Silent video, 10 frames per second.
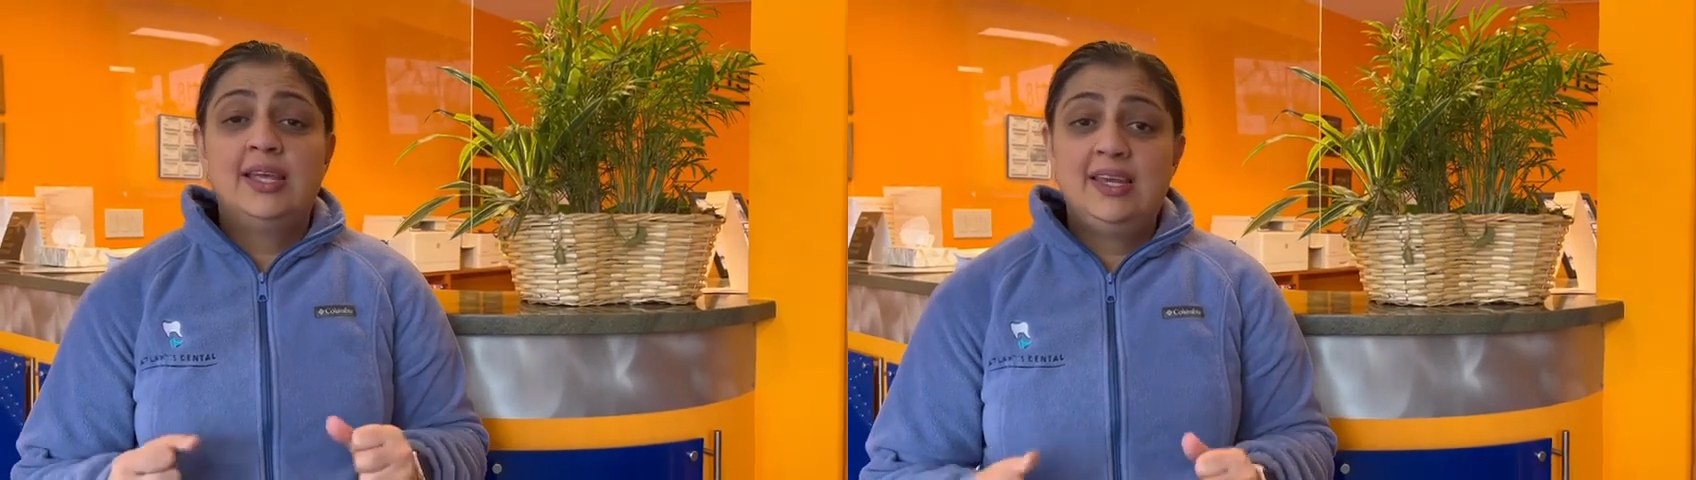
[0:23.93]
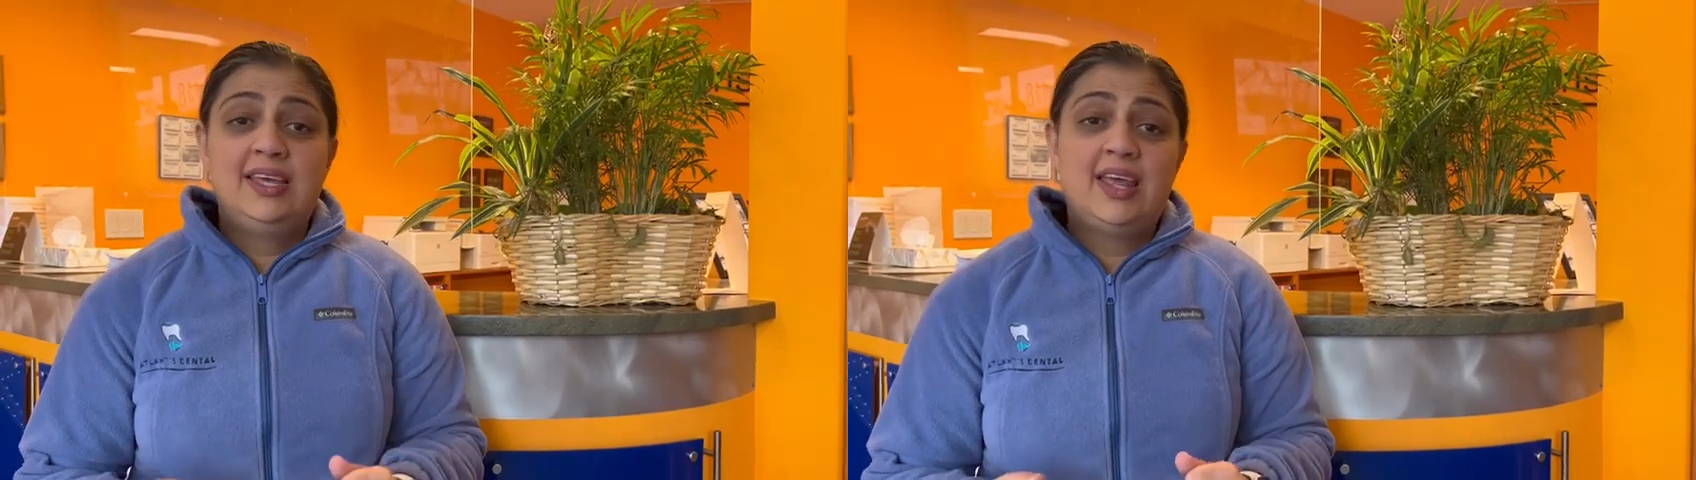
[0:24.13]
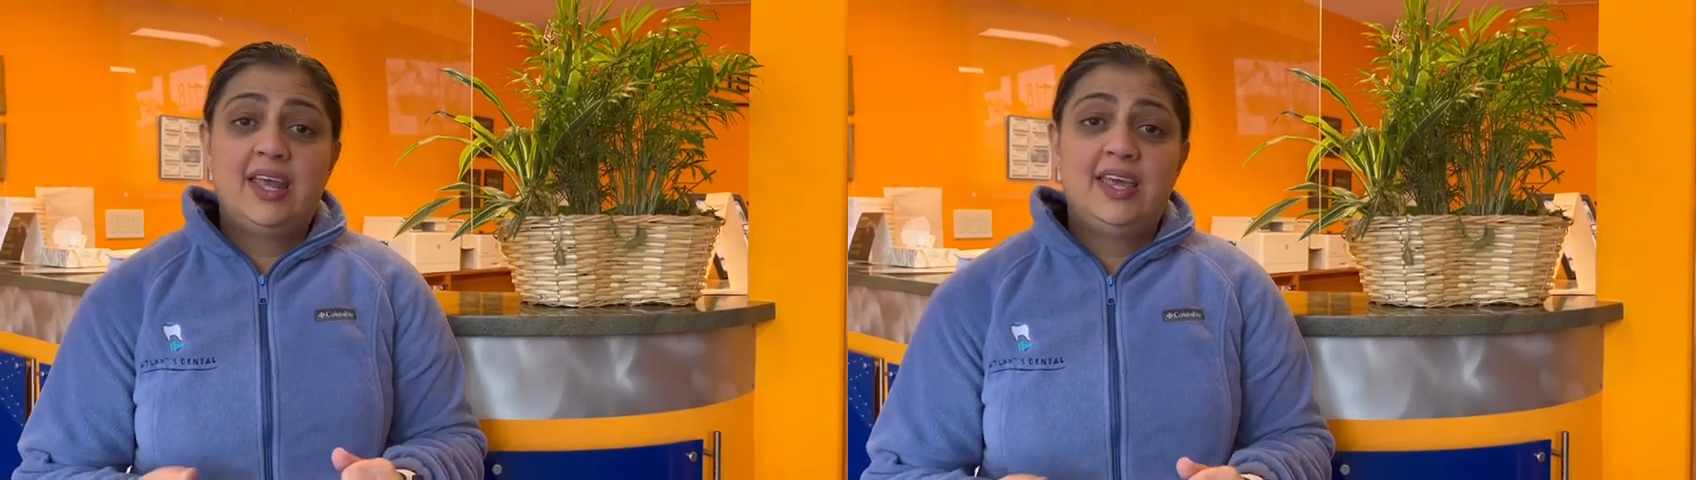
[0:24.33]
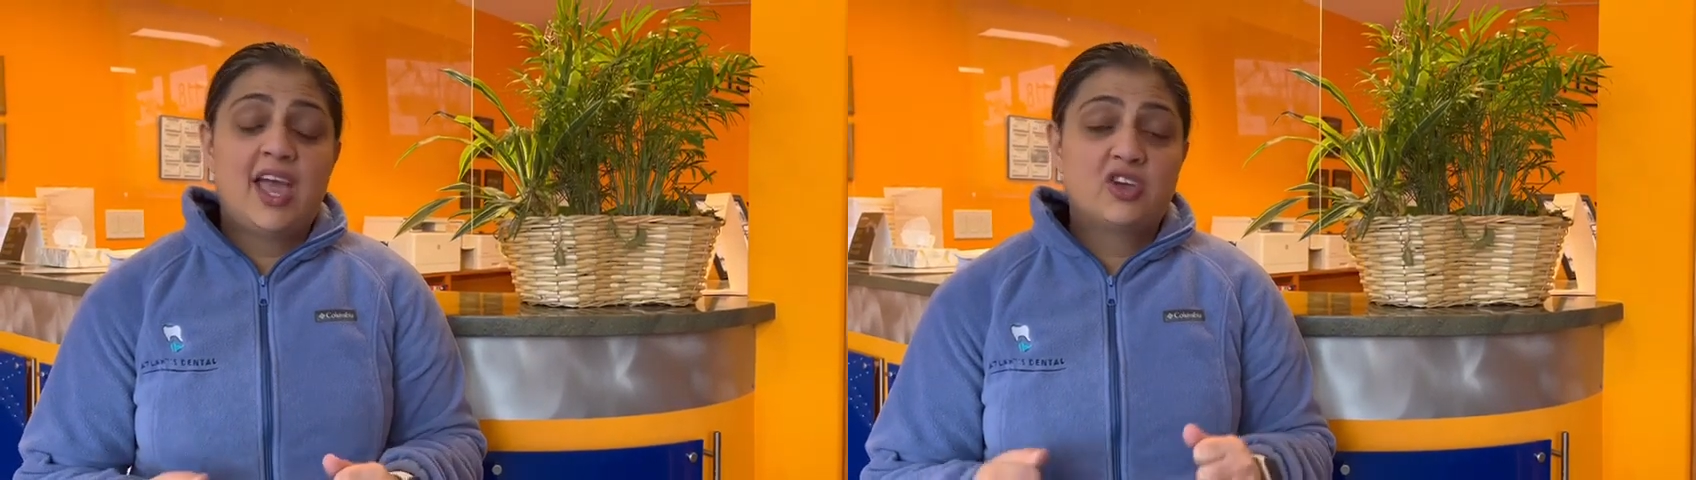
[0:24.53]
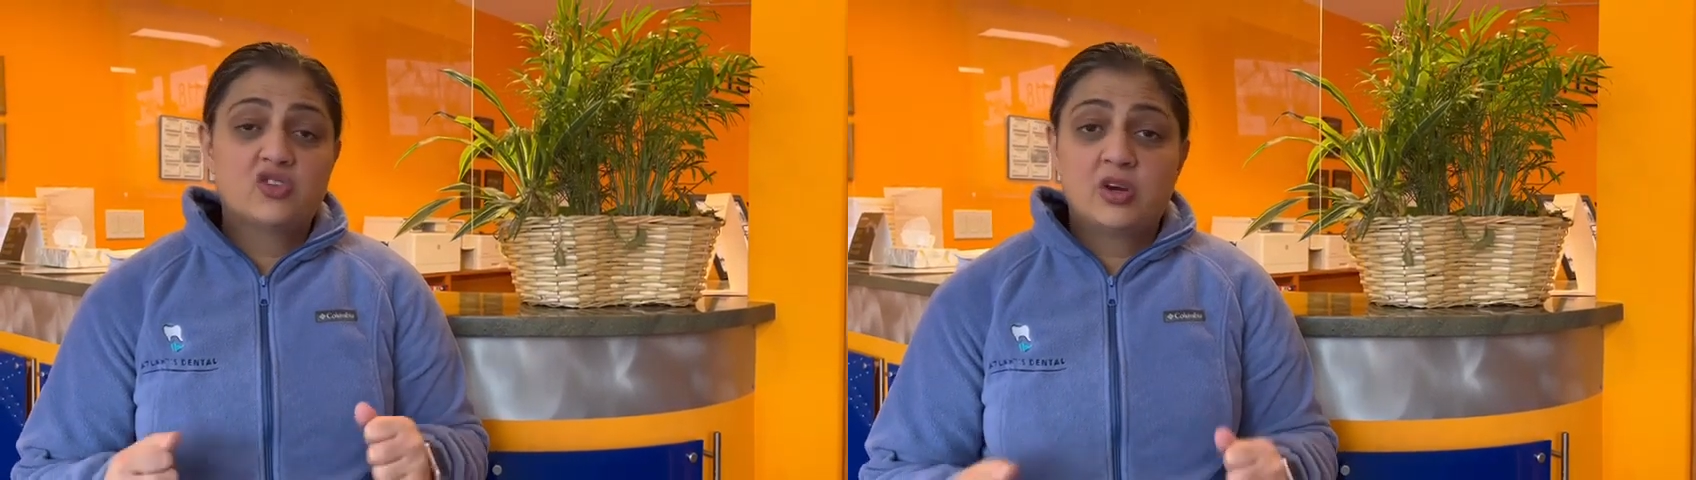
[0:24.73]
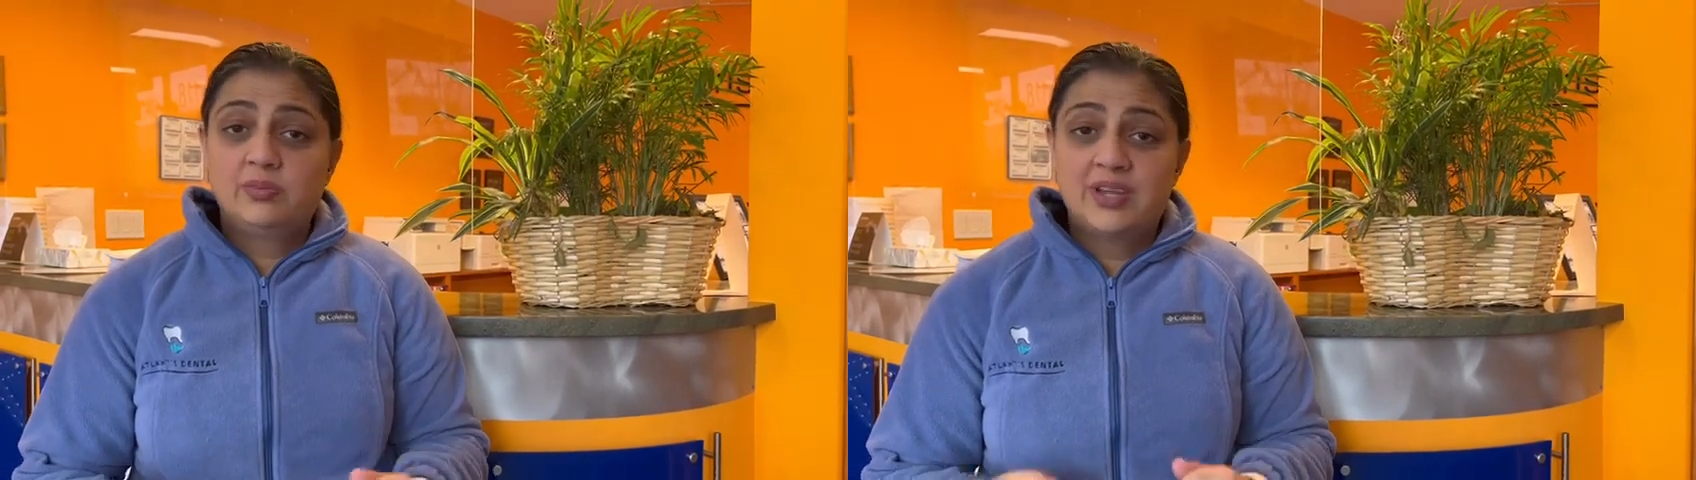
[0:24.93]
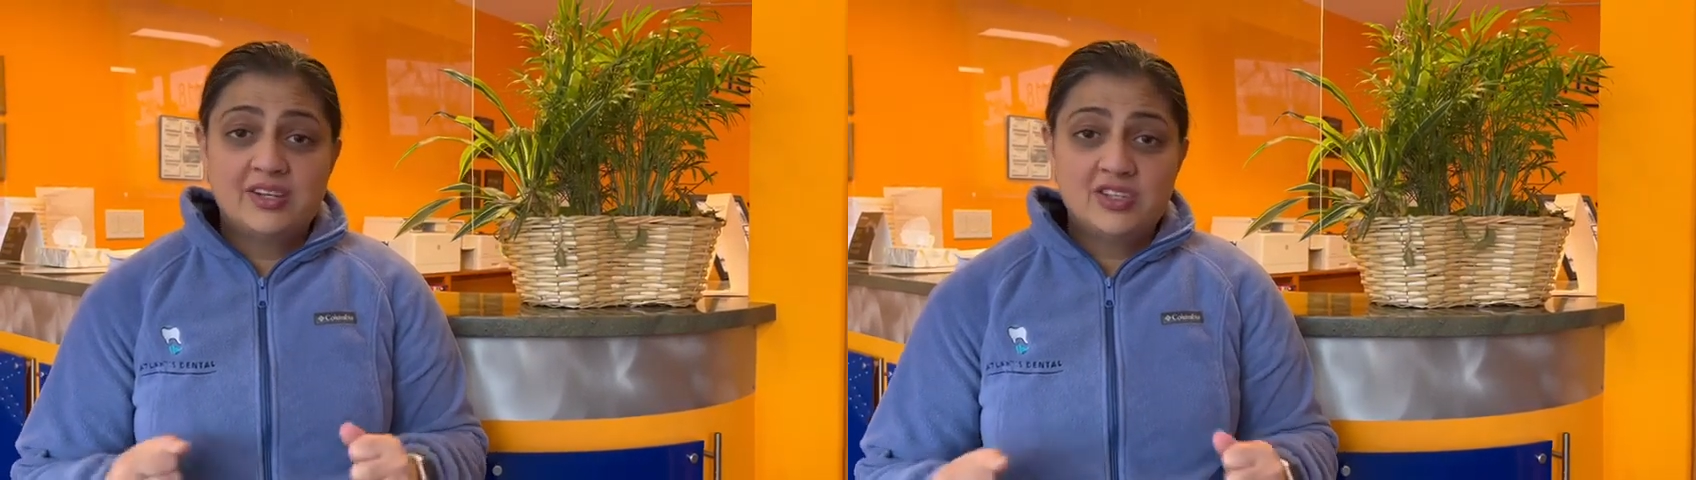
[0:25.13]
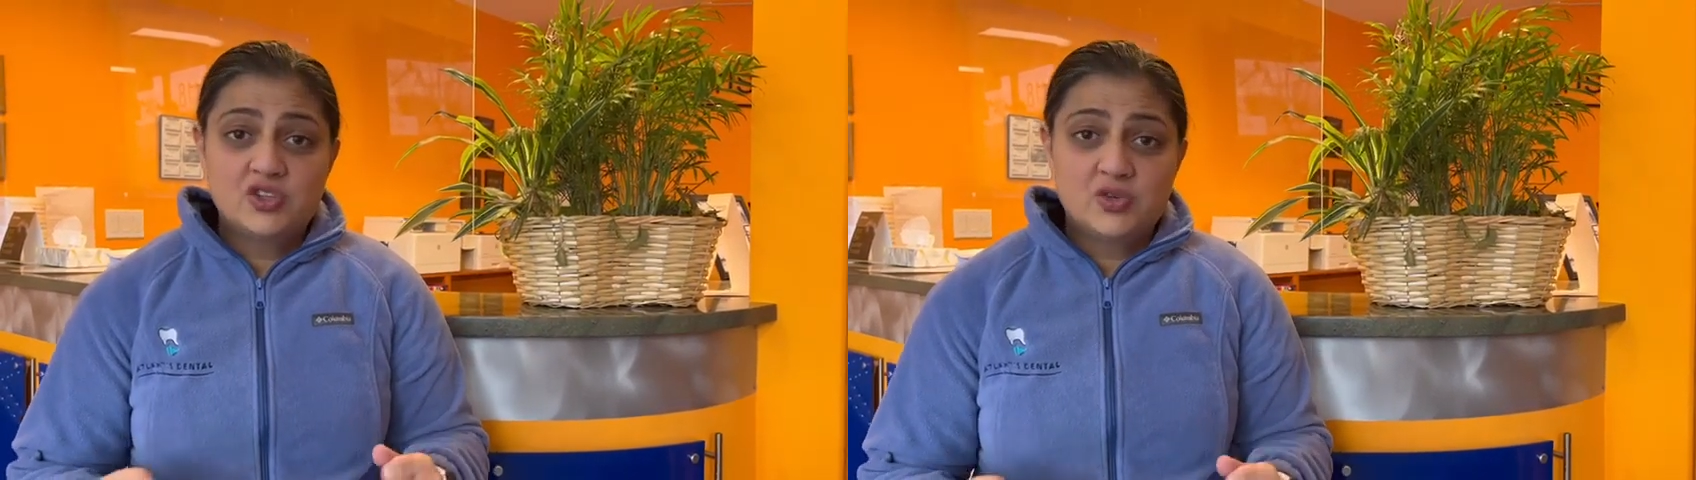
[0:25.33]
need any extra
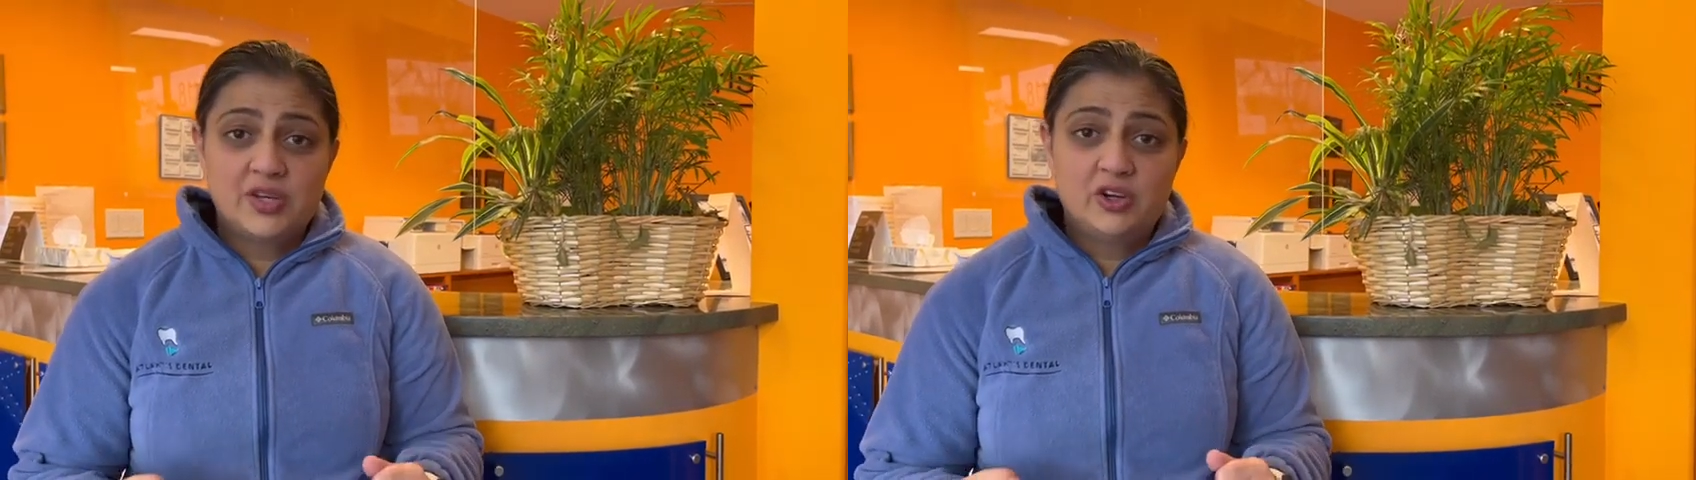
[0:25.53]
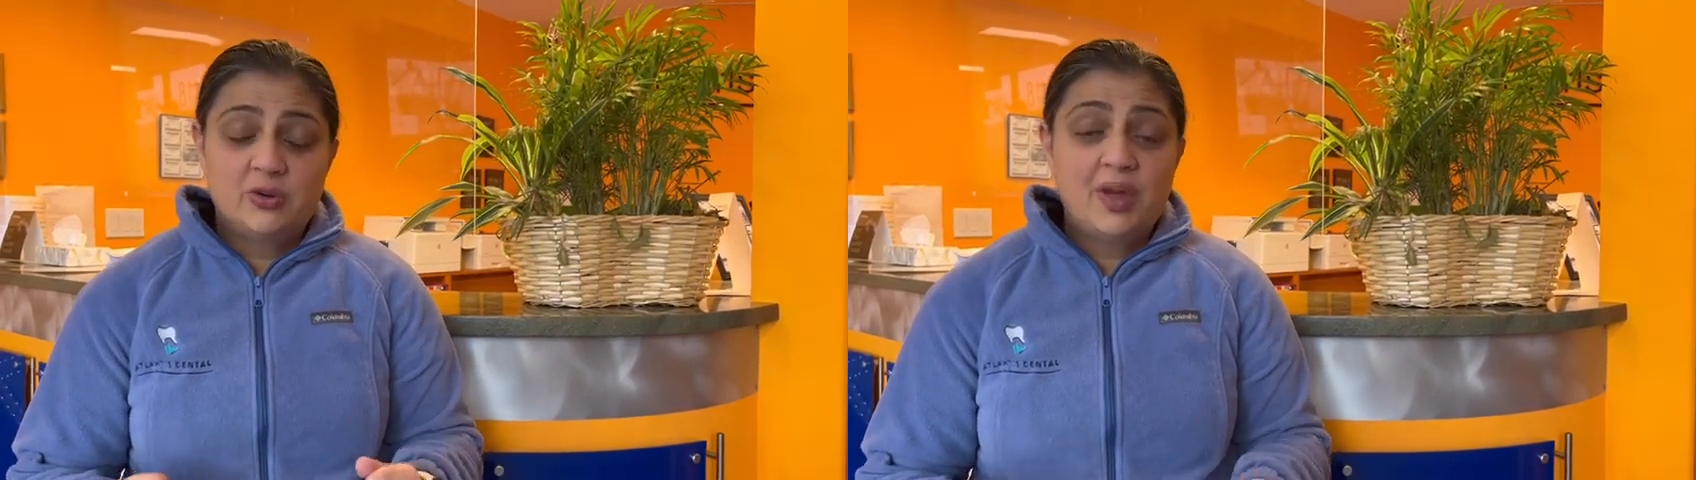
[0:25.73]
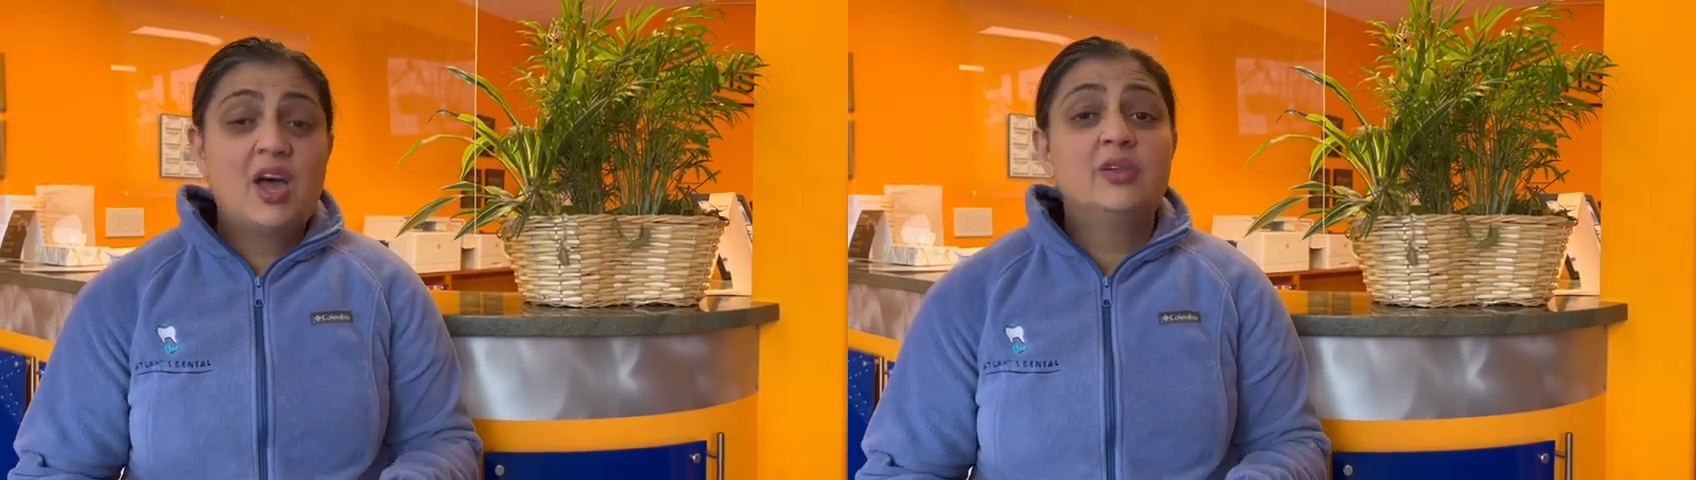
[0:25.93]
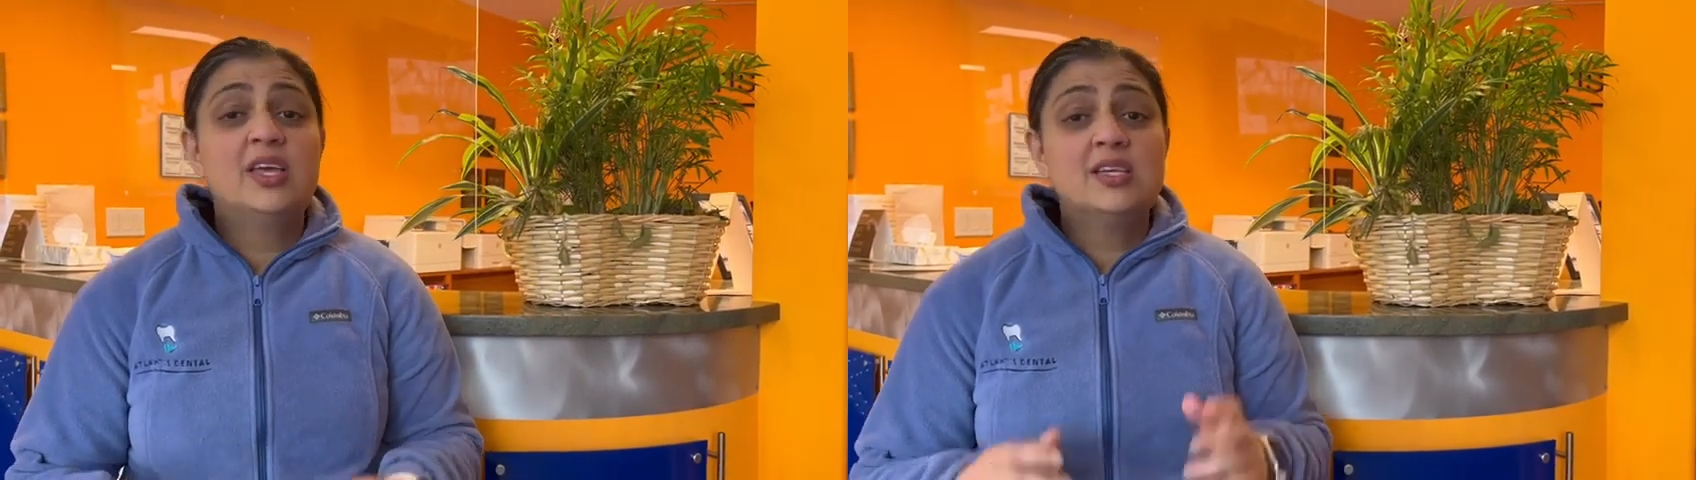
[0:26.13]
dentistry in your mouth